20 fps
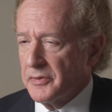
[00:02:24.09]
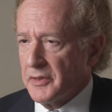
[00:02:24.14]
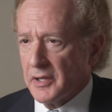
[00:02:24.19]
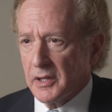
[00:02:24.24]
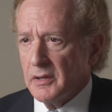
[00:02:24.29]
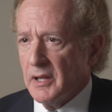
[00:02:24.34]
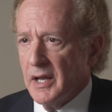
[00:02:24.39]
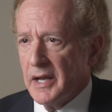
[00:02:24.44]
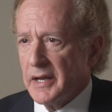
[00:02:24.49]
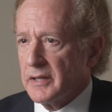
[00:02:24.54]
the
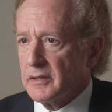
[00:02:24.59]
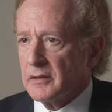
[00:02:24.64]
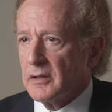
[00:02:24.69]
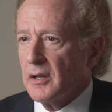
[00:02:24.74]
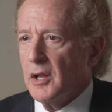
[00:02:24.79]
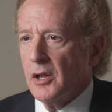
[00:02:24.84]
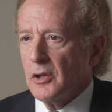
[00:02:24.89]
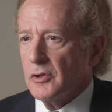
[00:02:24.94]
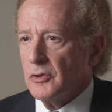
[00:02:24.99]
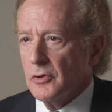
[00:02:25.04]
client
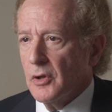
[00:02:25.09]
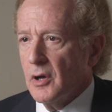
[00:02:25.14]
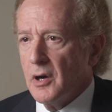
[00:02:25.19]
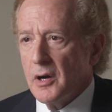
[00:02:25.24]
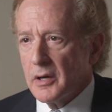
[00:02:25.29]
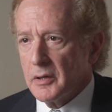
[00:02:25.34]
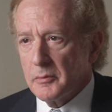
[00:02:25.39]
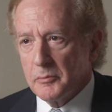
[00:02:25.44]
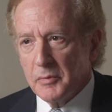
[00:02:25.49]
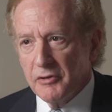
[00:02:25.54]

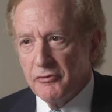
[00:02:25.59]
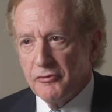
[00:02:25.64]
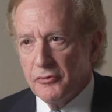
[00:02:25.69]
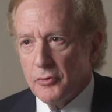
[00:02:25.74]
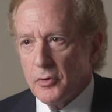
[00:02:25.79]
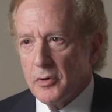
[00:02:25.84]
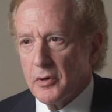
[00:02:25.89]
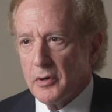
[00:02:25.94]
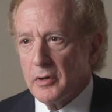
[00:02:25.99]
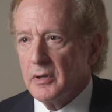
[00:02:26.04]
long
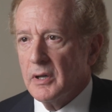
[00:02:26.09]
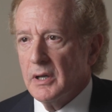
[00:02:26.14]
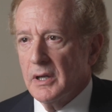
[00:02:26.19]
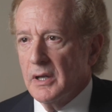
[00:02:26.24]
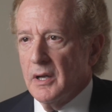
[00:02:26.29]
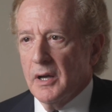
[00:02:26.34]
before